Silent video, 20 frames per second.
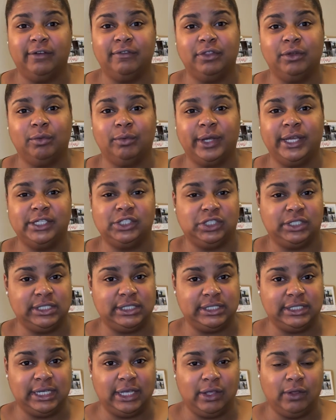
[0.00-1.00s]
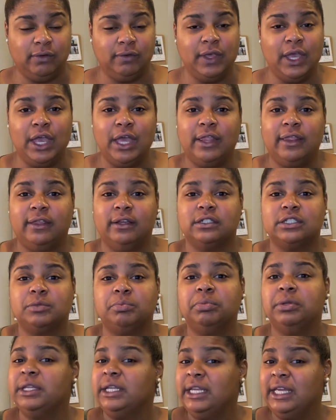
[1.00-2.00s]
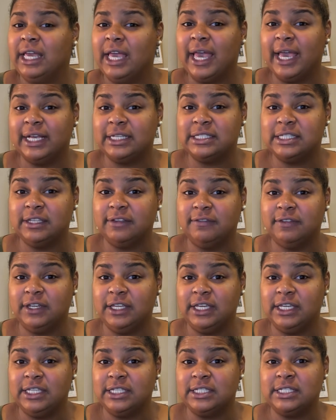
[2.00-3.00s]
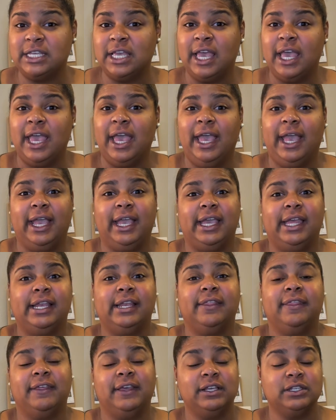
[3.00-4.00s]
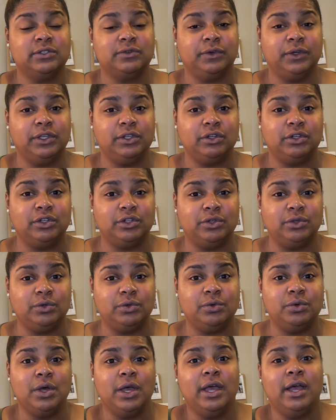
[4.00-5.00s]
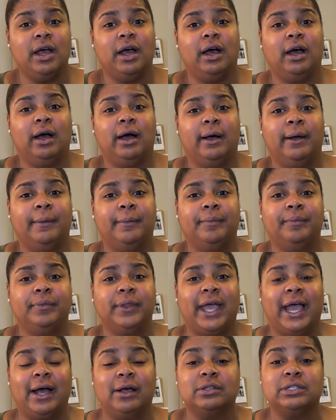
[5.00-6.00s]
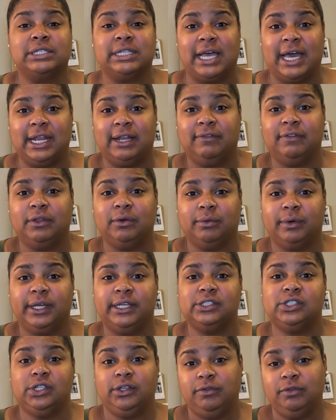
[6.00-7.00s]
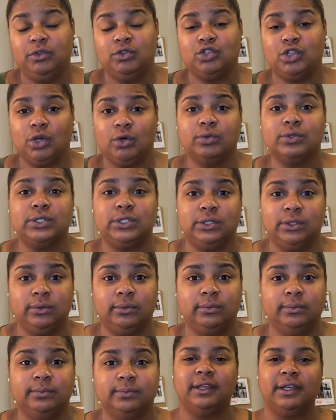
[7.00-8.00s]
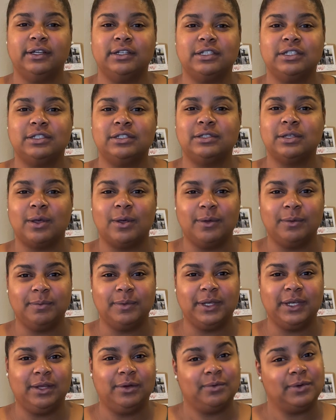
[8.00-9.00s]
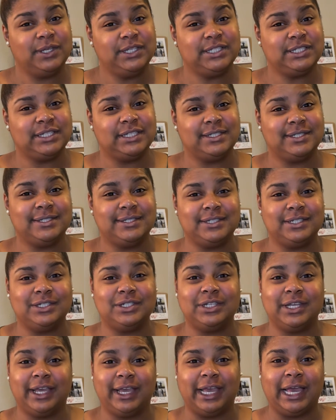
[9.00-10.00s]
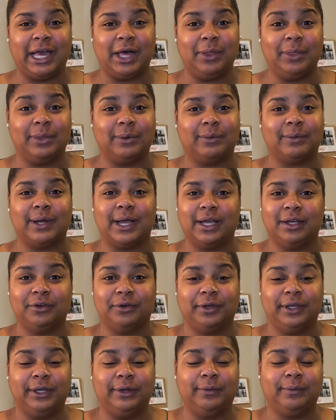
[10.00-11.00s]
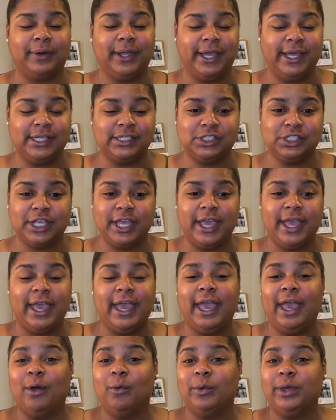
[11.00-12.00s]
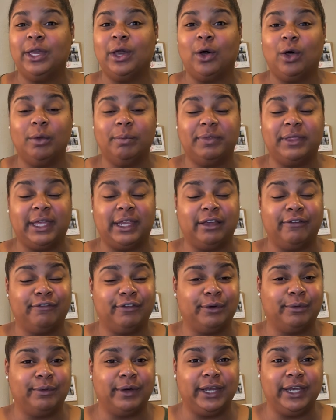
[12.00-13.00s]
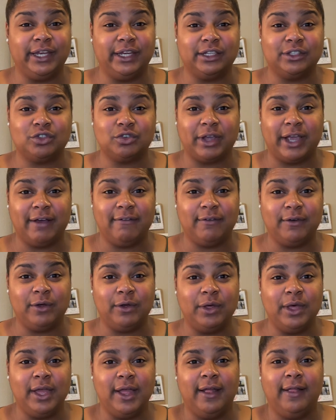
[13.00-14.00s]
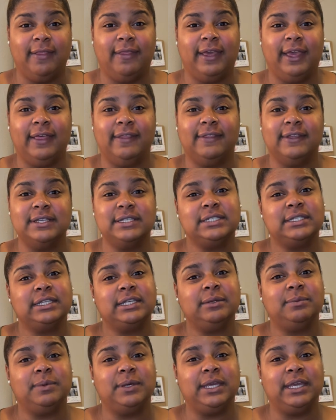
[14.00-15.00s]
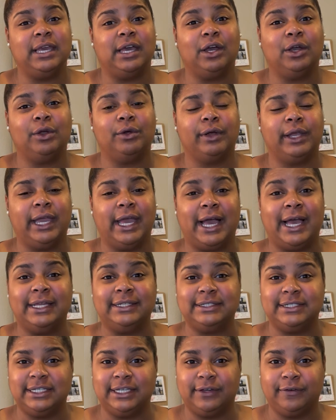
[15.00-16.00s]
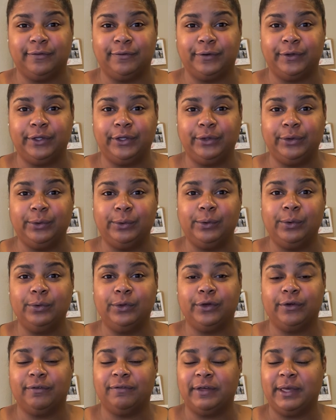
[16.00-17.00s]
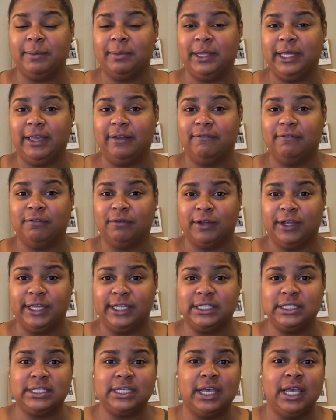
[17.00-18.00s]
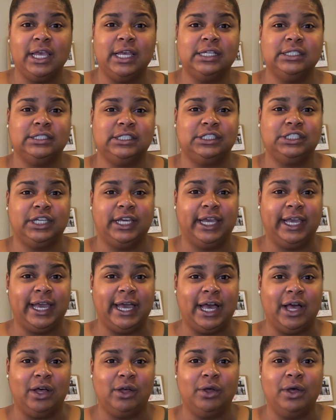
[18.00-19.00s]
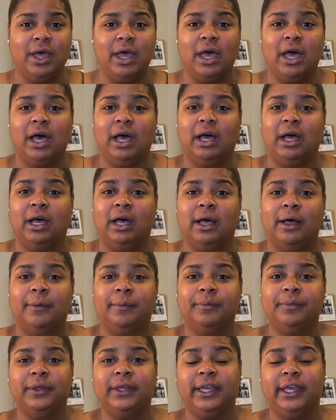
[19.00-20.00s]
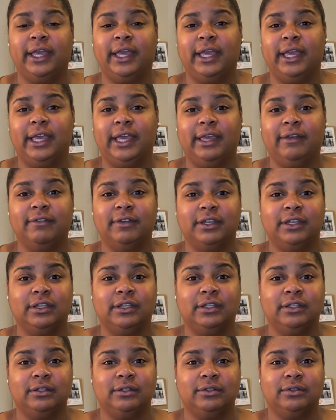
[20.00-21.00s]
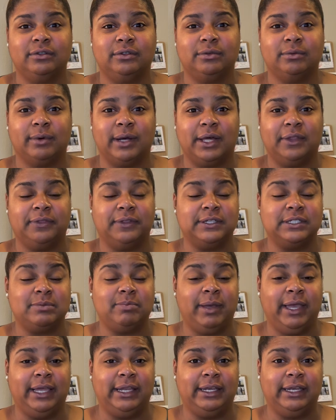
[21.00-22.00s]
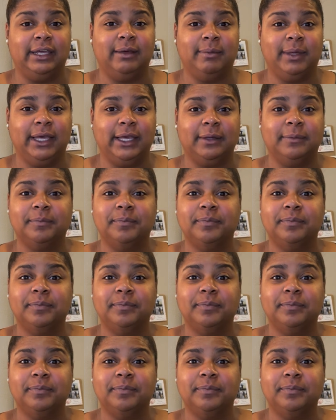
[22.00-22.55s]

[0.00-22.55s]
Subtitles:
of the ranch itself, there's plenty of activities and things for you to do outside of the ranch if you chose to. There's so many reasons to check out the Rock Creek Ranch, and we hope that if you're ready to travel, that this could be a great idea for you, your family, and friends to check out even throughout this pandemic.